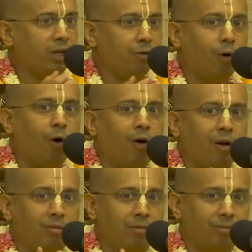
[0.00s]

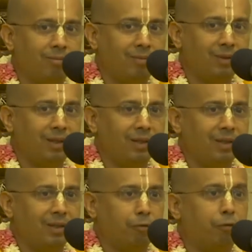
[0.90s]
evolve
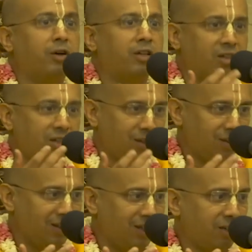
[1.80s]

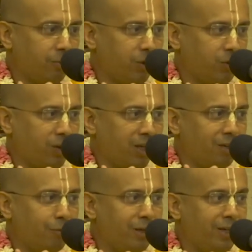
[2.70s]
further in our spiritual
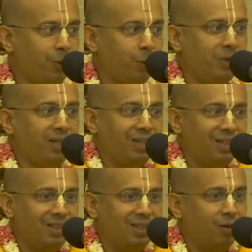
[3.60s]
life, we need to
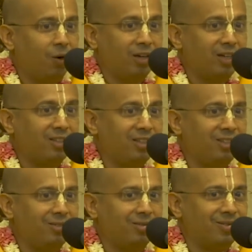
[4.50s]
be not
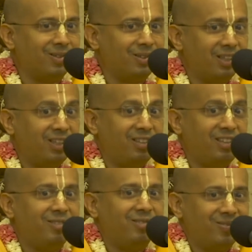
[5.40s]
achieve,
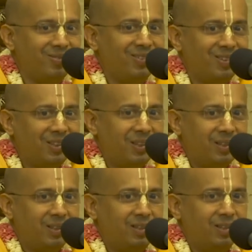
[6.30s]
receive.
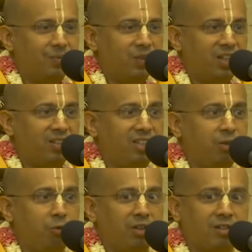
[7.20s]

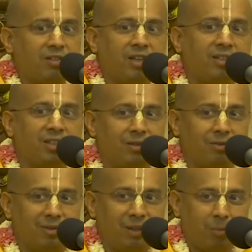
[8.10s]
Receive versus
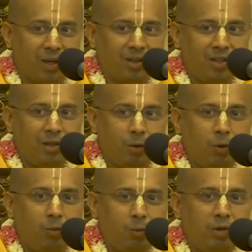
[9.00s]
achieve. In bhakti, the
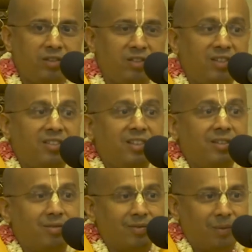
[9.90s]
whole mood is receive.